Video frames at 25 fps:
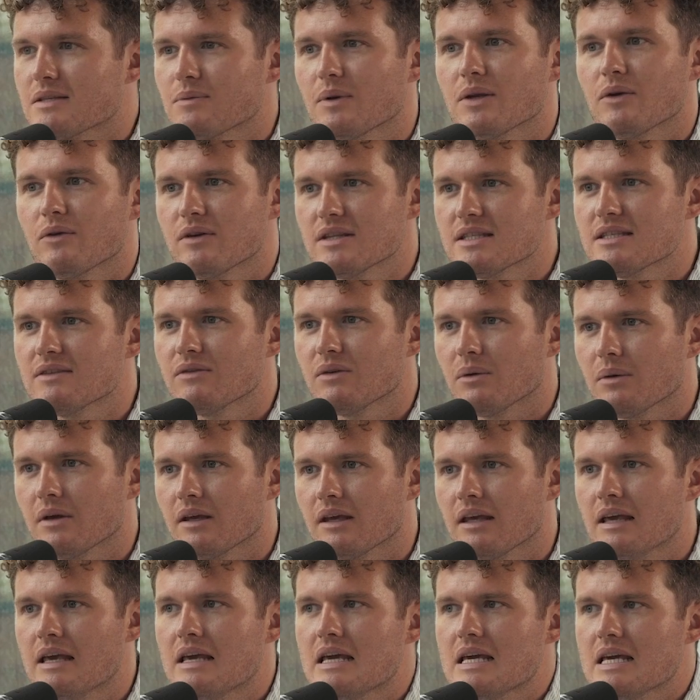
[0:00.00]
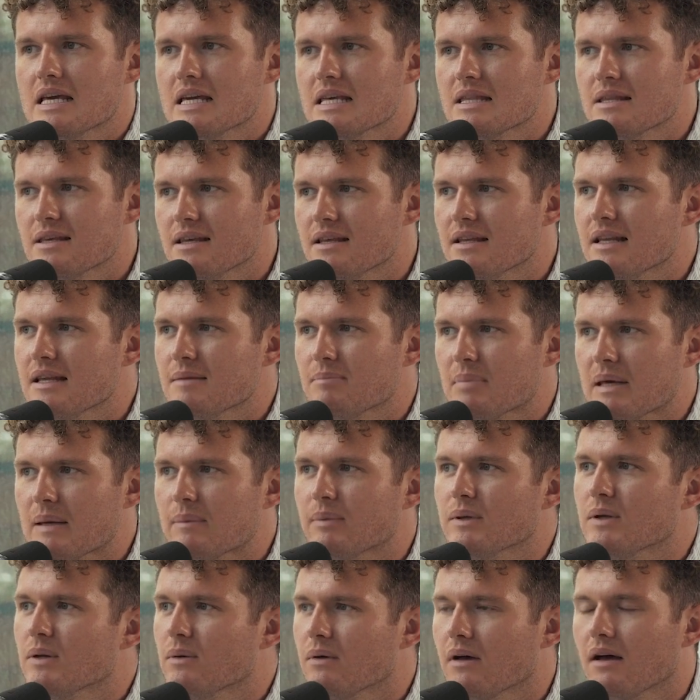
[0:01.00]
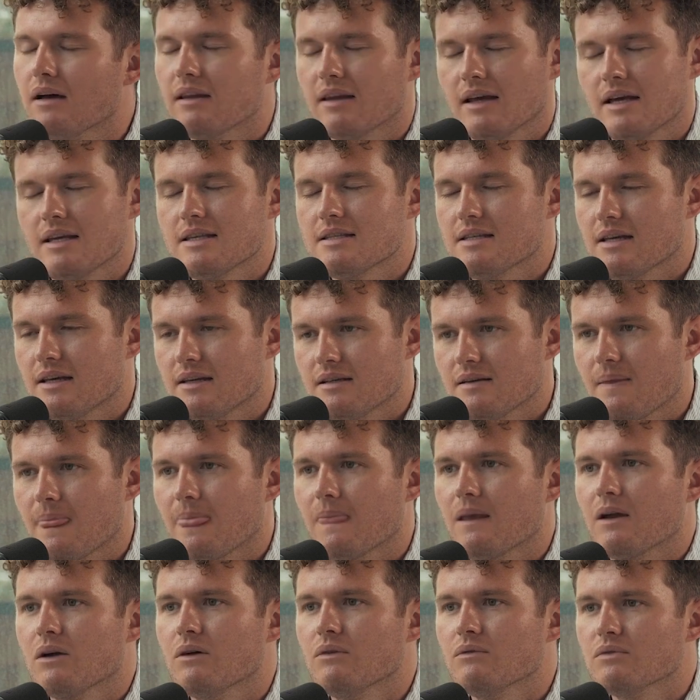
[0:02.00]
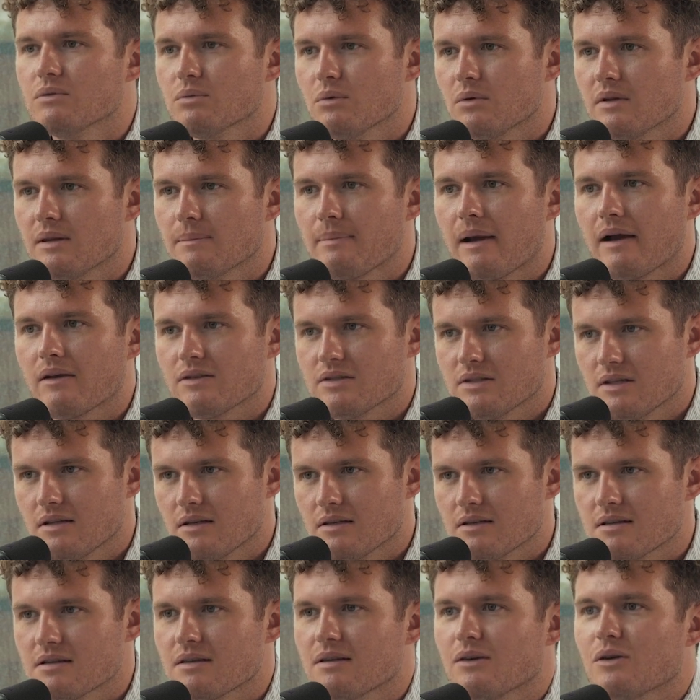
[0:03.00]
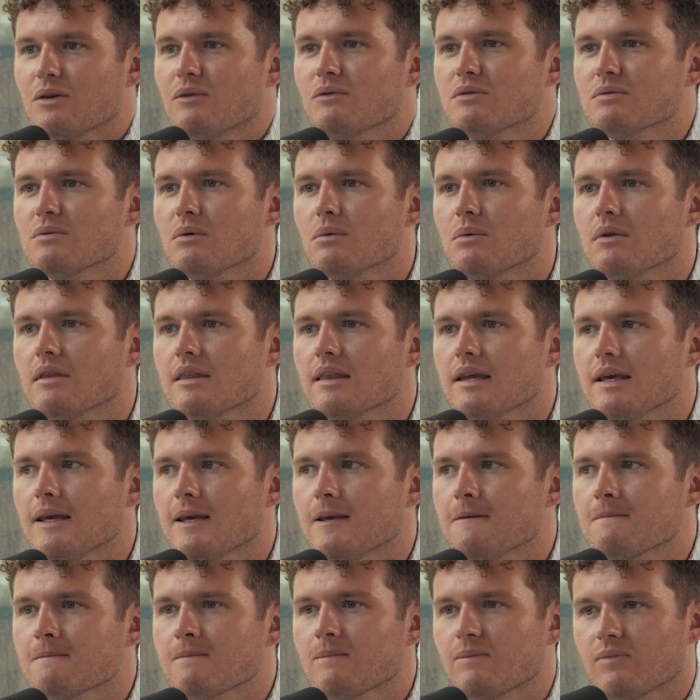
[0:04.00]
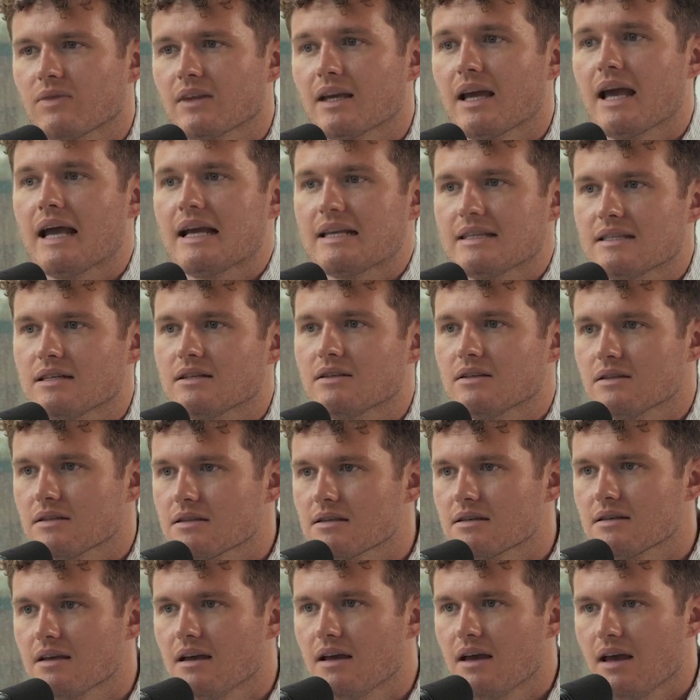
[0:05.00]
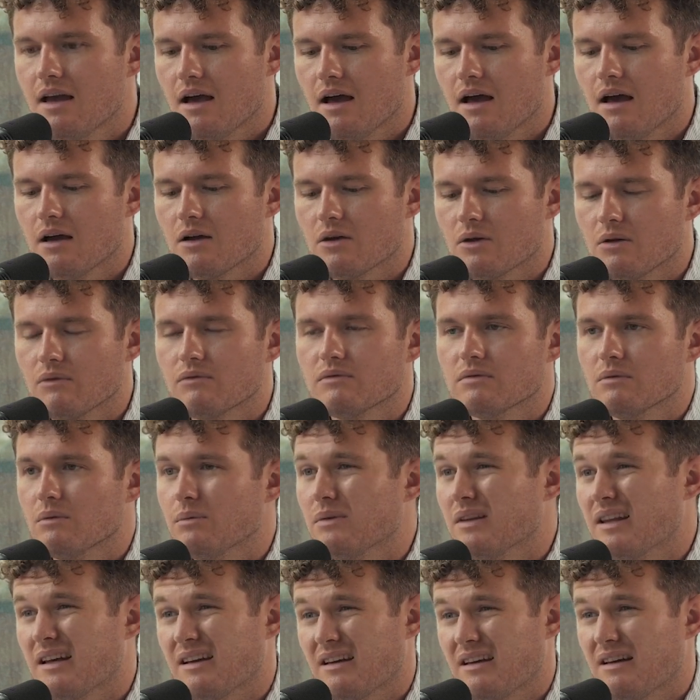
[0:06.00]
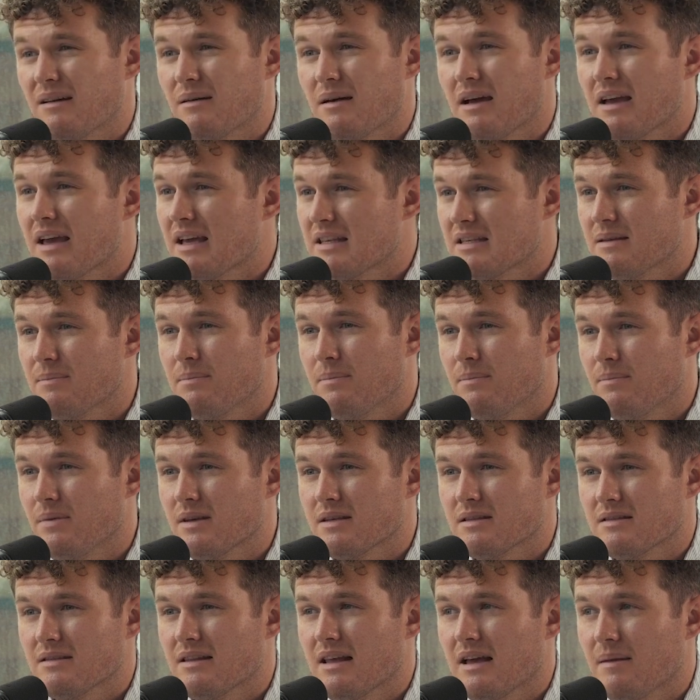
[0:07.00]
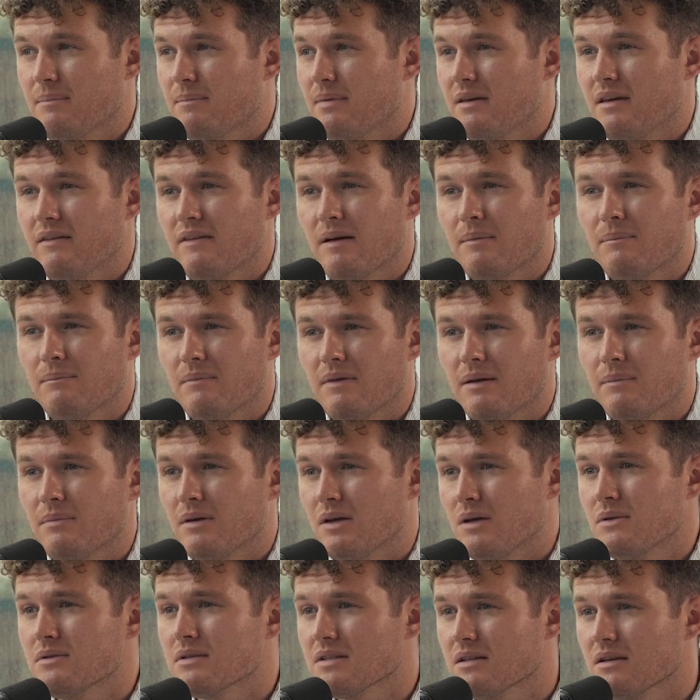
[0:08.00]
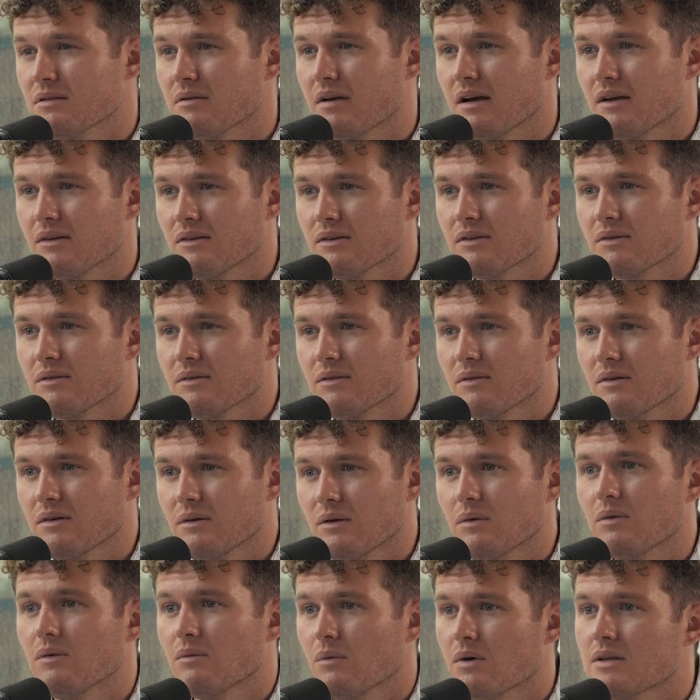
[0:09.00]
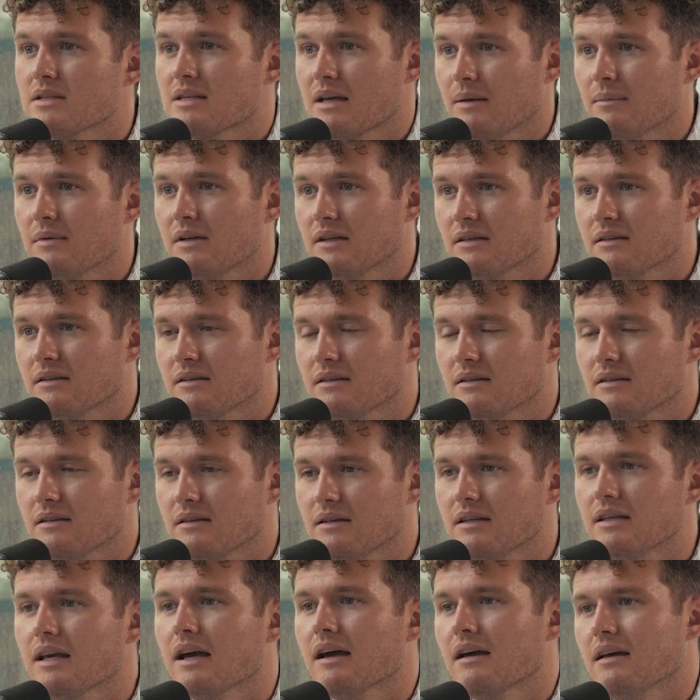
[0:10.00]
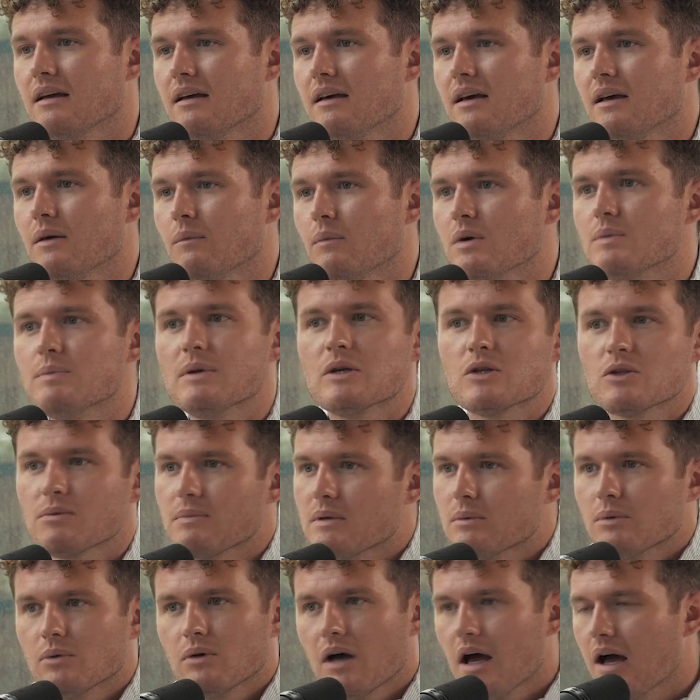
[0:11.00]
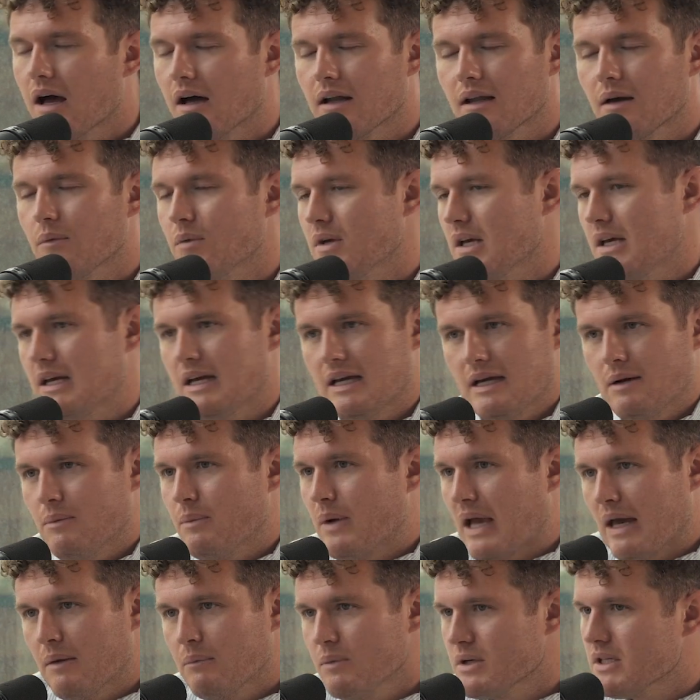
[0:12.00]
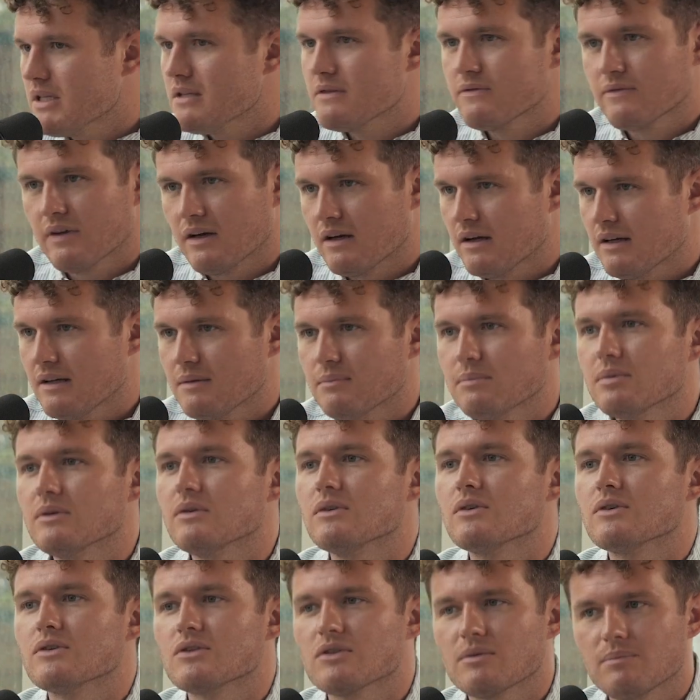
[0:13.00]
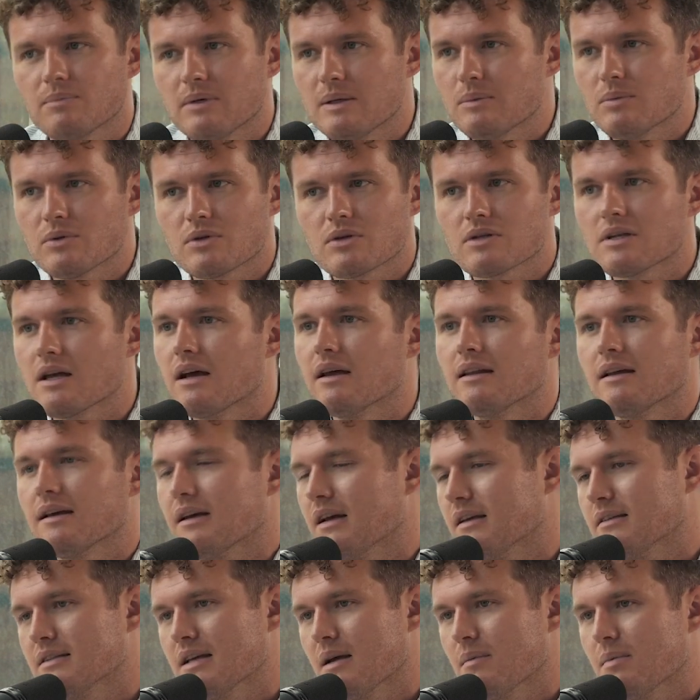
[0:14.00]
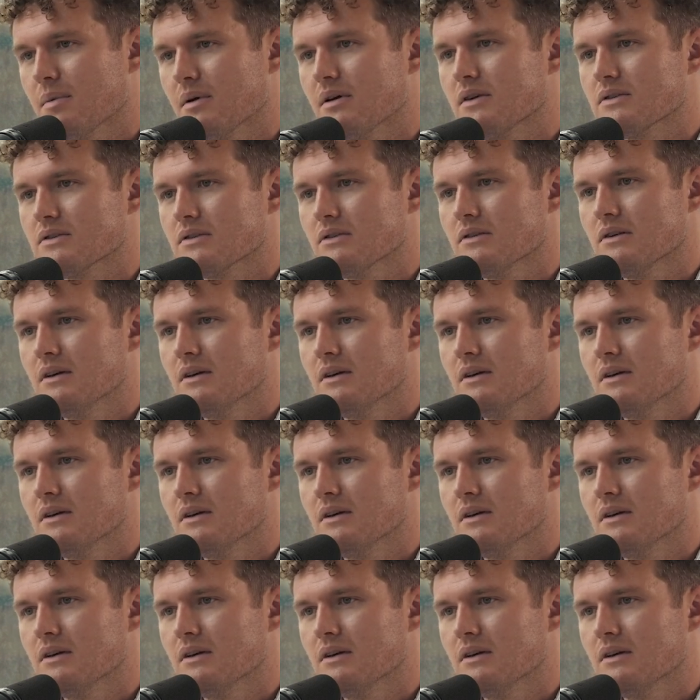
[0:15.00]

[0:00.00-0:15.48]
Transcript: to when you're interviewing, you need people who are, like you said, comfortable with the bounciness, comfortable with the hecticness, and comfortable with, I guess, a slight bit of ambiguity around what's happening. Yeah. Which some people aren't, again, which is fine, but some people just aren't that type of person.